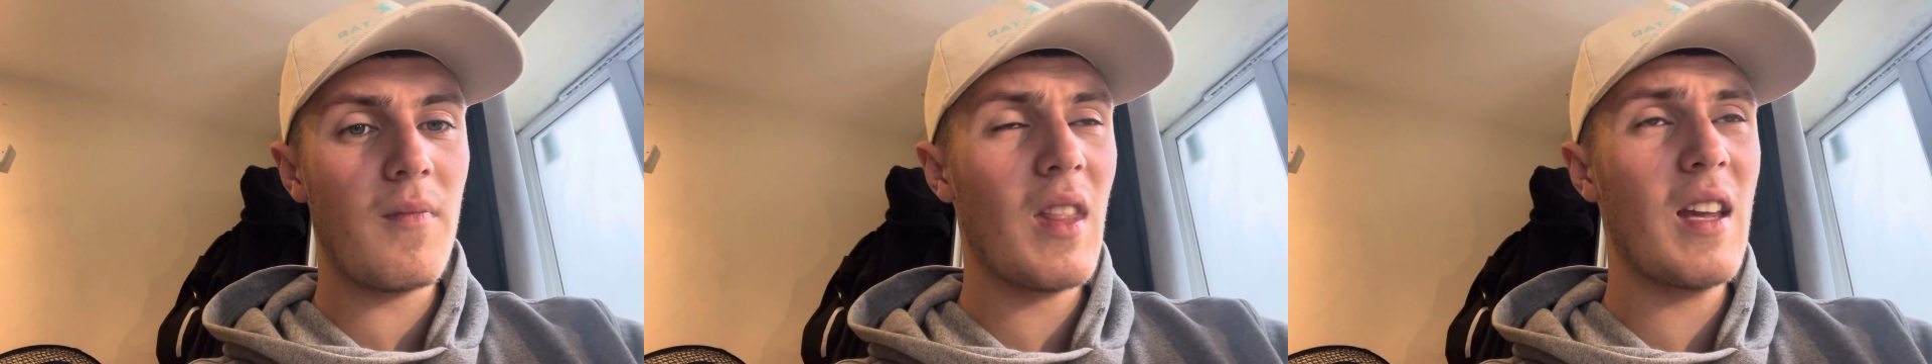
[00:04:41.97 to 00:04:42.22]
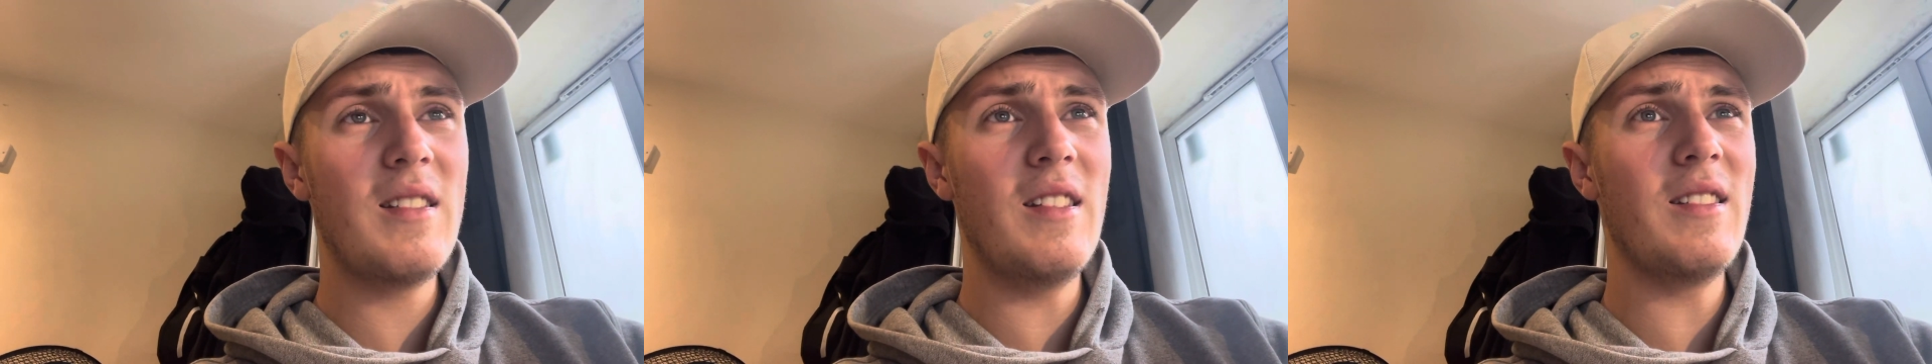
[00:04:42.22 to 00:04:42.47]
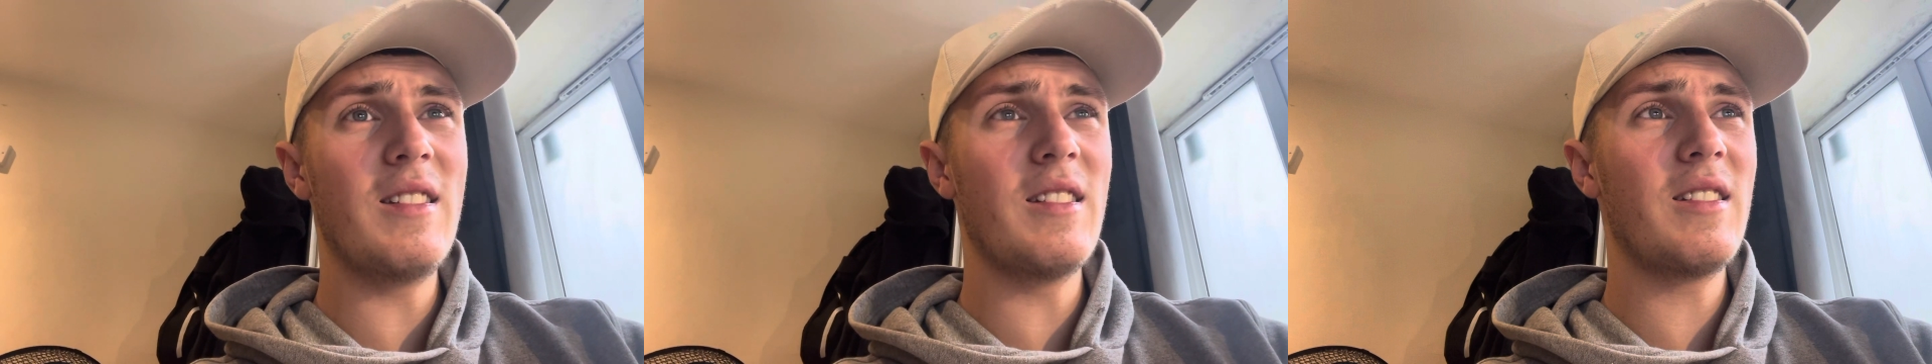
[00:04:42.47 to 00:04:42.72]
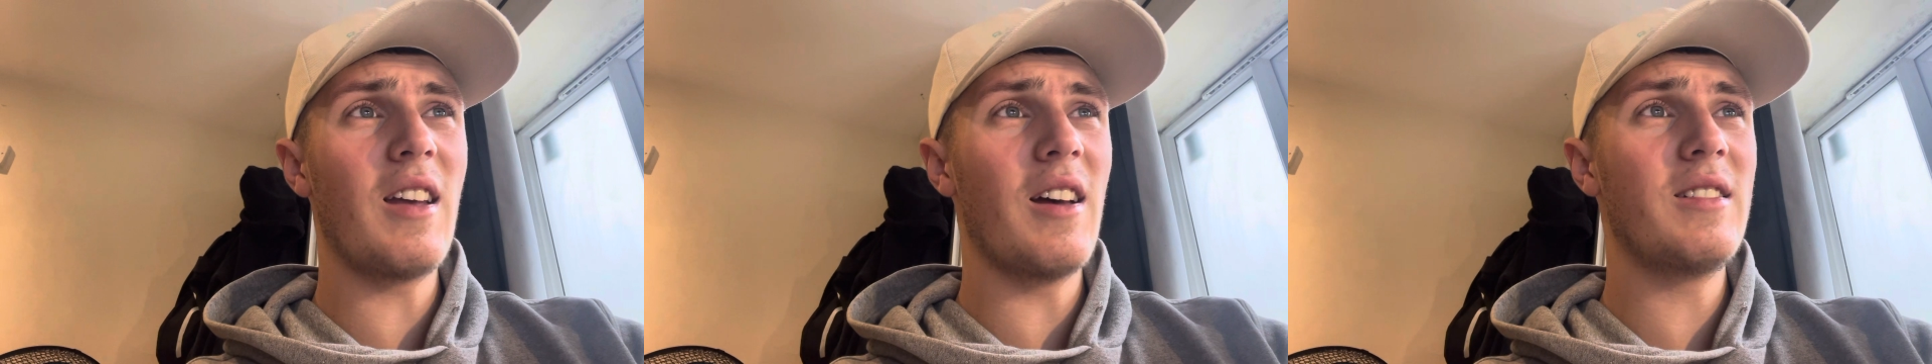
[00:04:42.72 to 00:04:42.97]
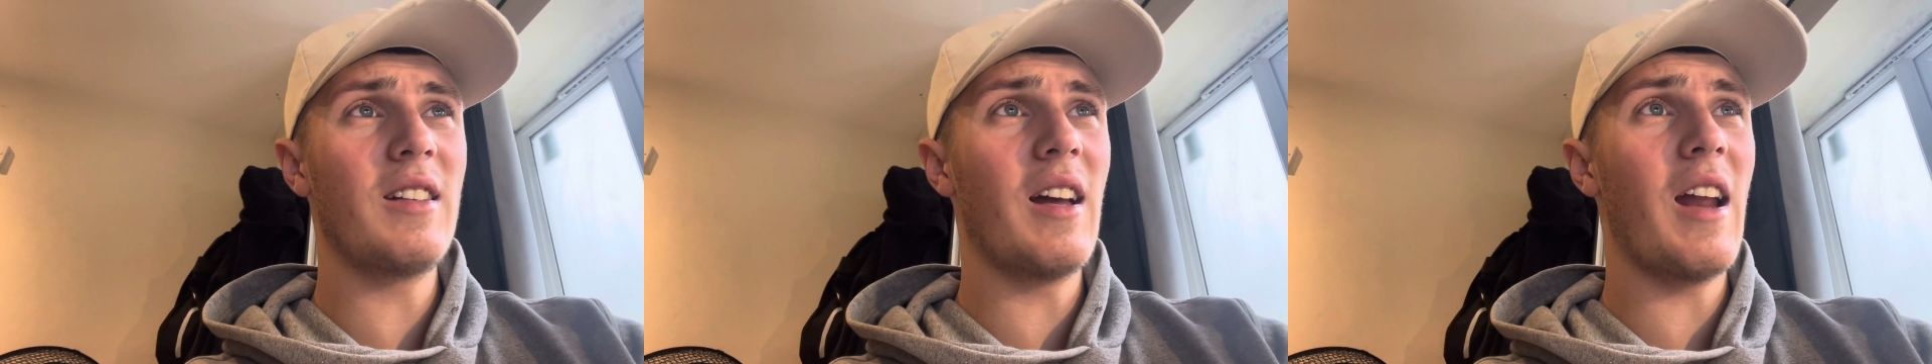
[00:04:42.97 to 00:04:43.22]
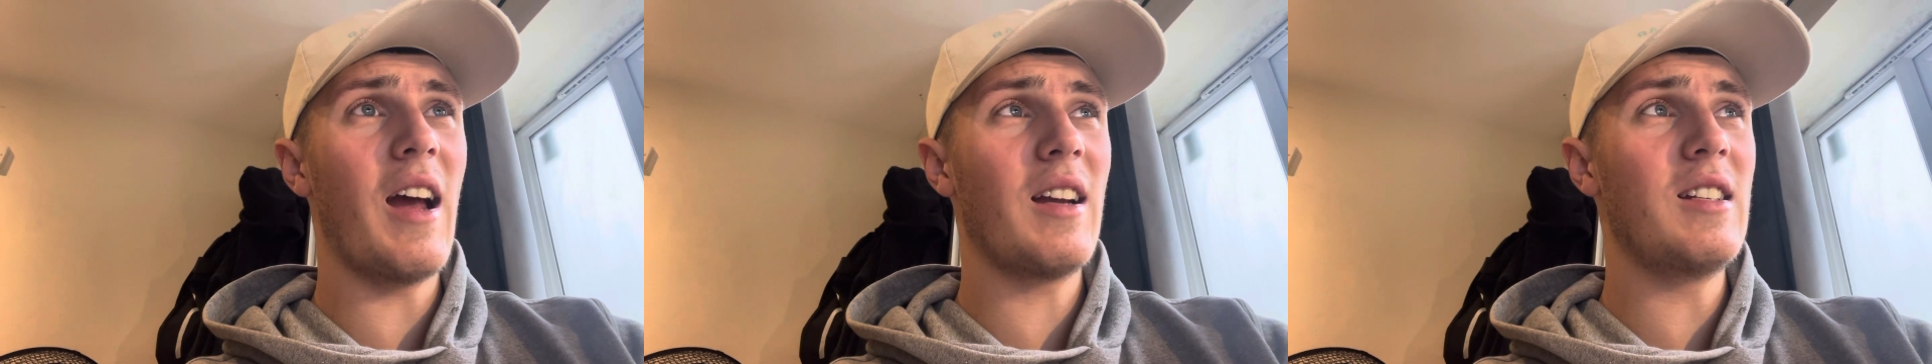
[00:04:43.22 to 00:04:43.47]
This is disgusting and
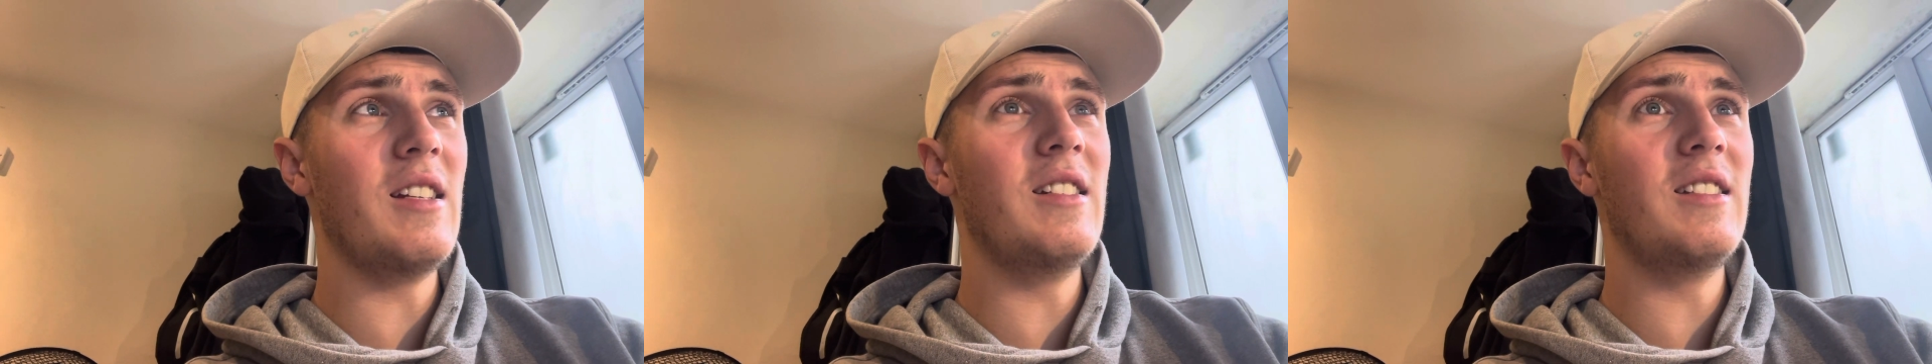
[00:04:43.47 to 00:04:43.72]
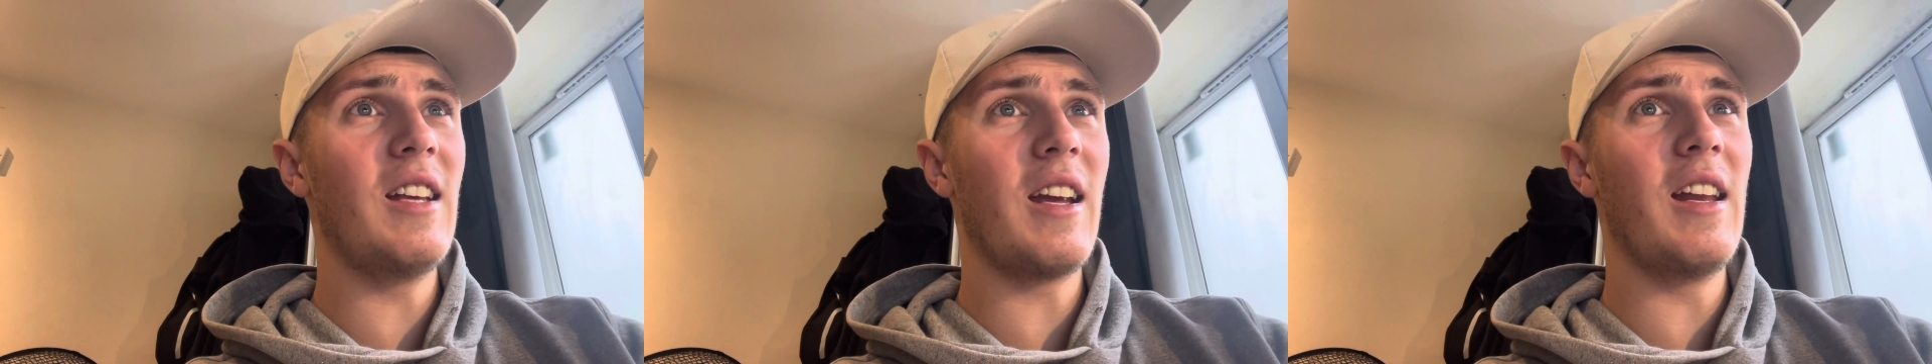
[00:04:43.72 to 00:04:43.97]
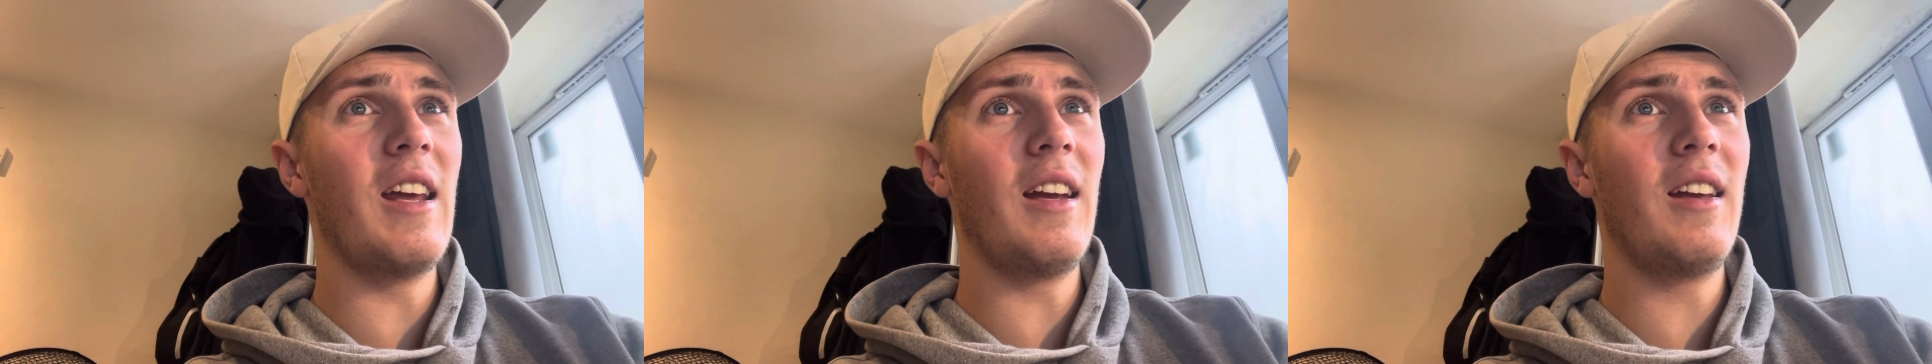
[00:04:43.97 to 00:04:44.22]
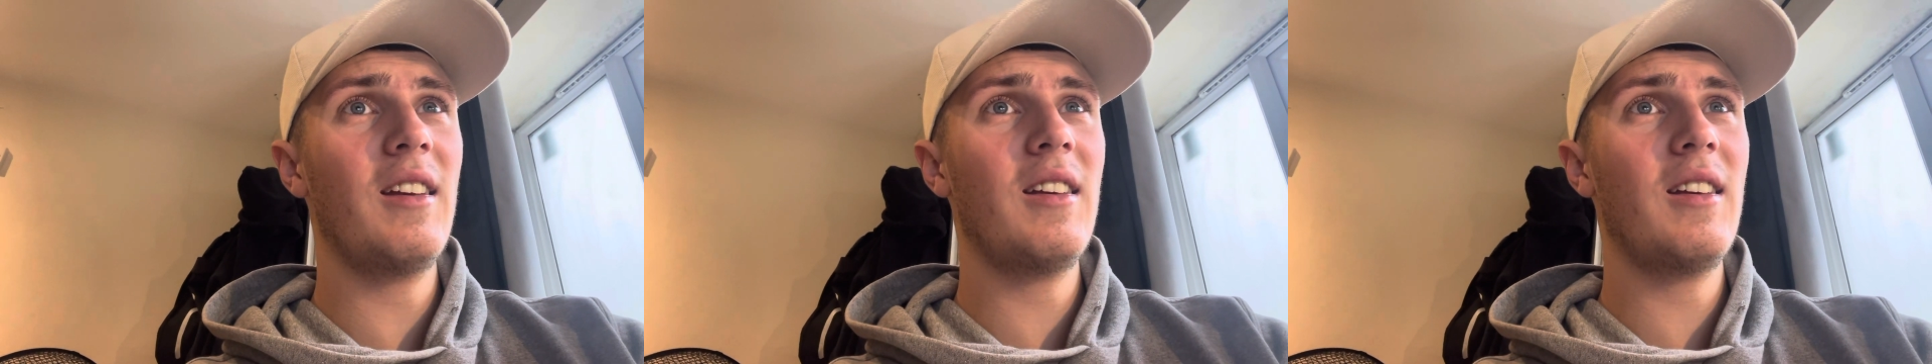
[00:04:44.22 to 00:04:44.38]
actually sickening.